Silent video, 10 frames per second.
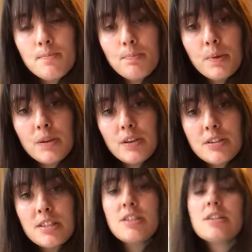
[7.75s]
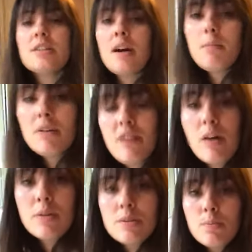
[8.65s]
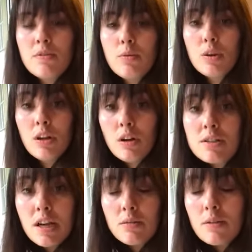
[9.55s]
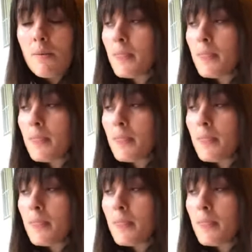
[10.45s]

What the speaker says: because it's just a couple of hours before the lockdown.